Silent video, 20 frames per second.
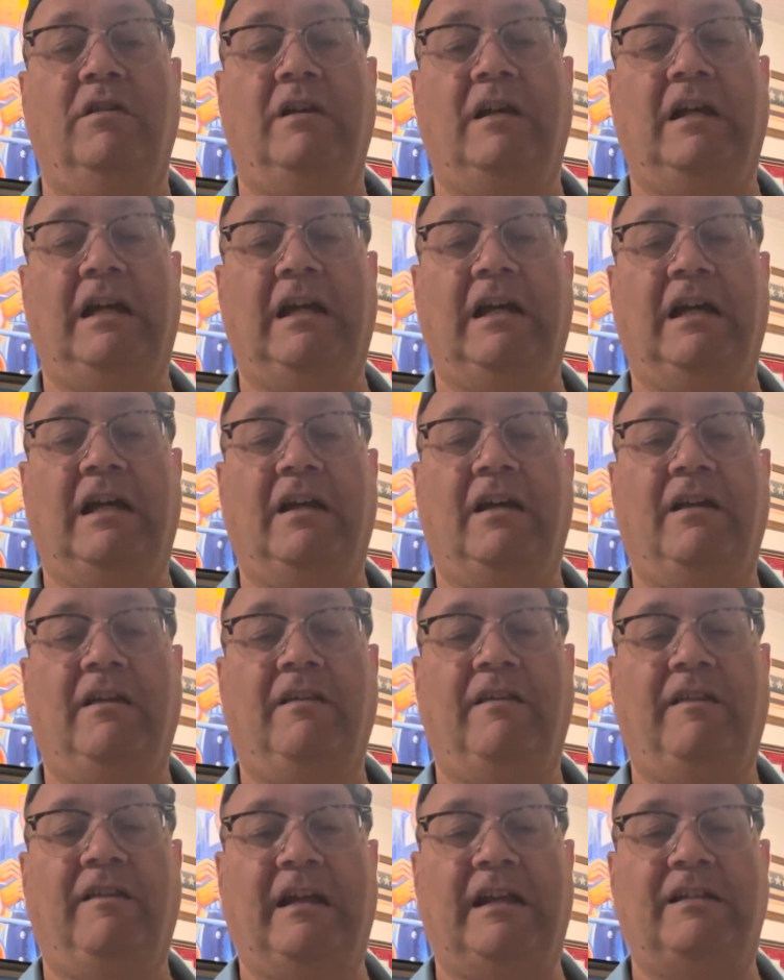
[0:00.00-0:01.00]
And
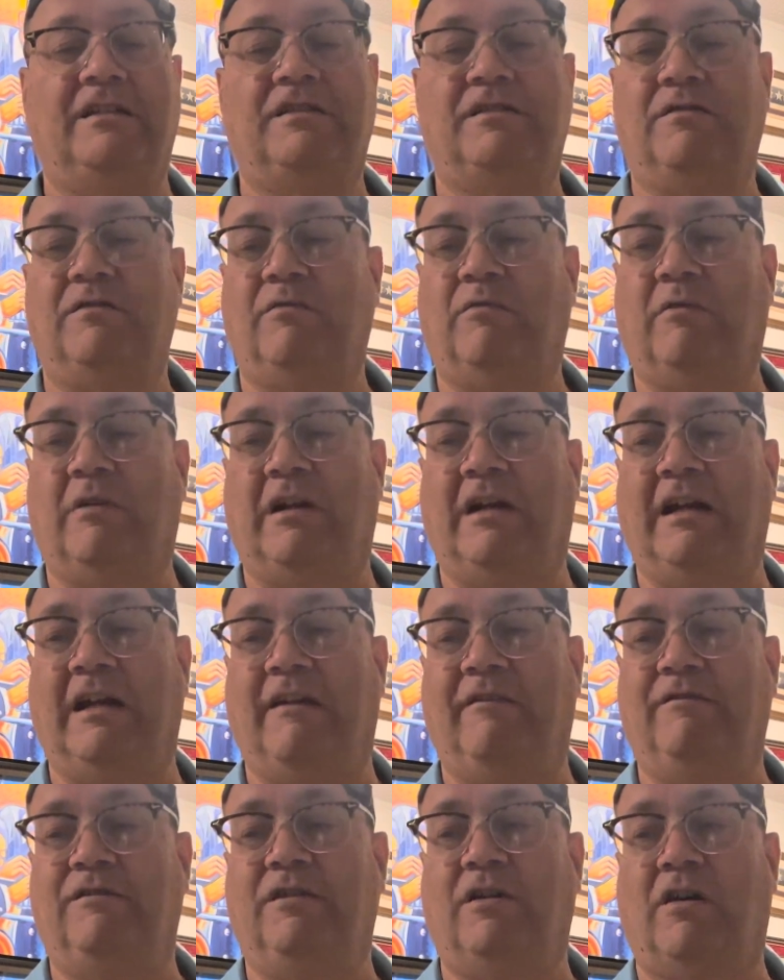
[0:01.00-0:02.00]
that's what I
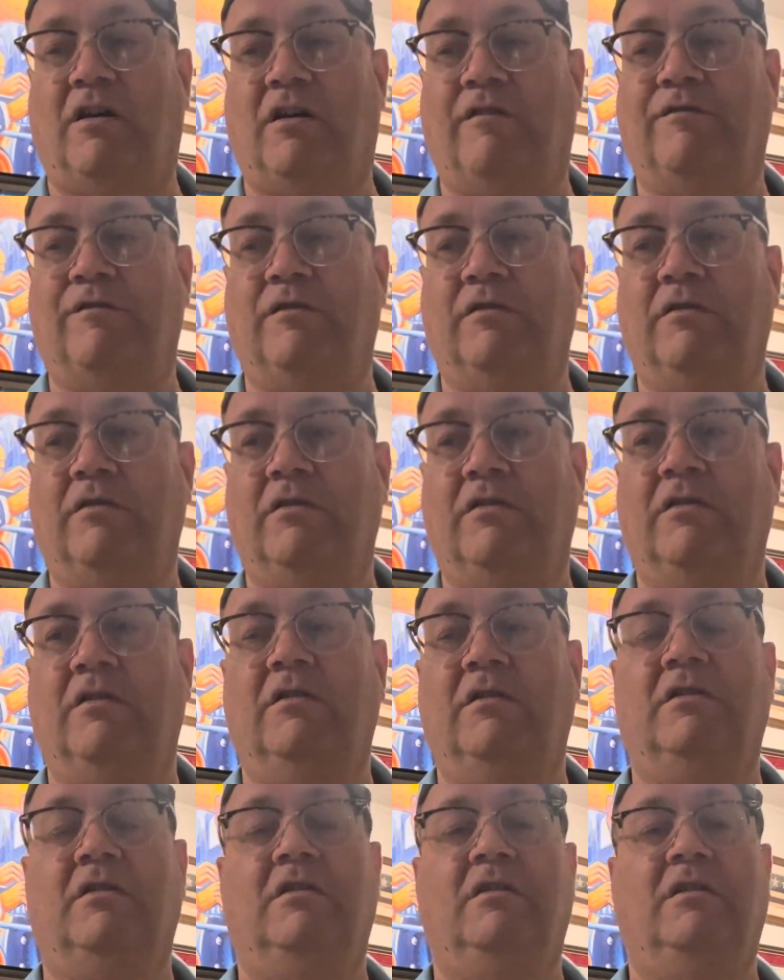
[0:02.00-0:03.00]
have to offer
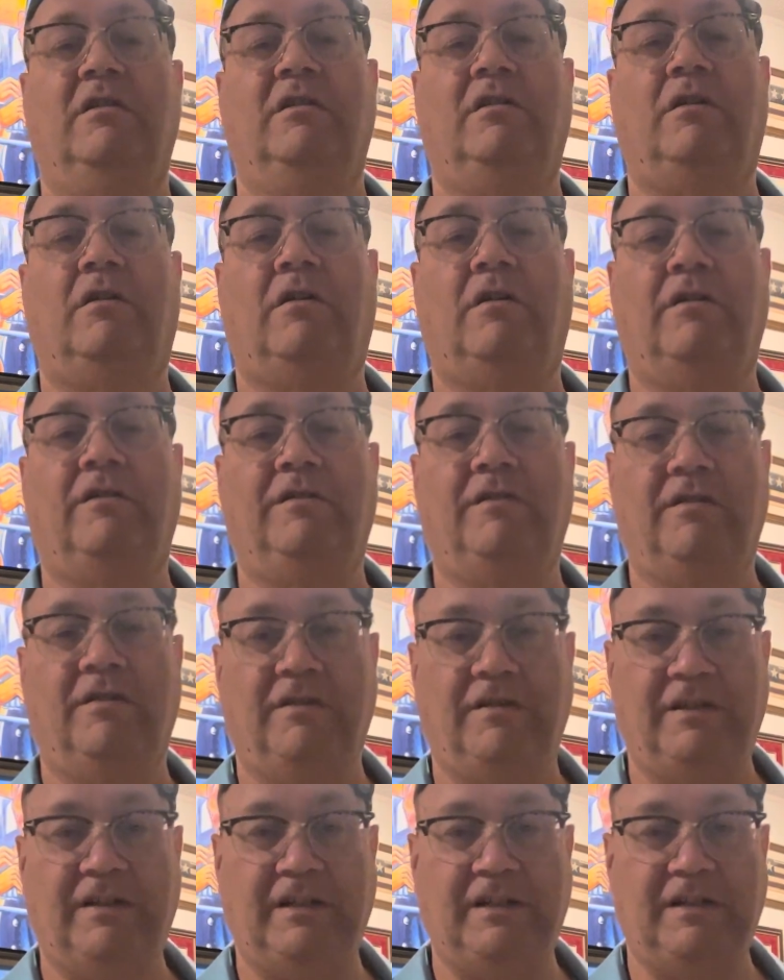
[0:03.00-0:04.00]
on
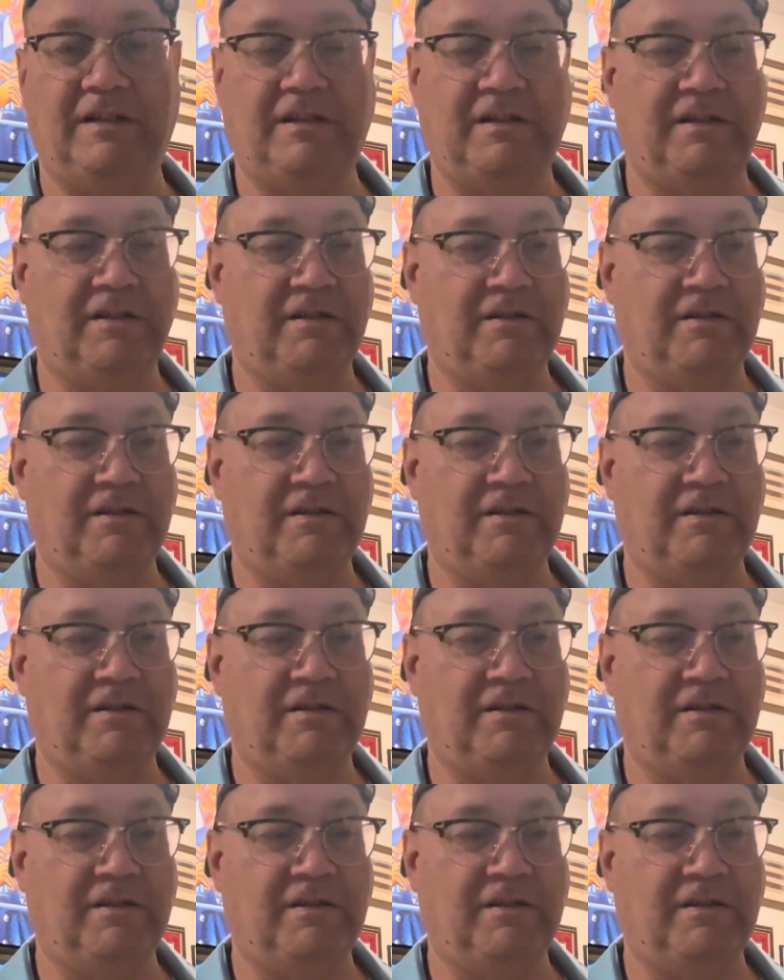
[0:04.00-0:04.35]
this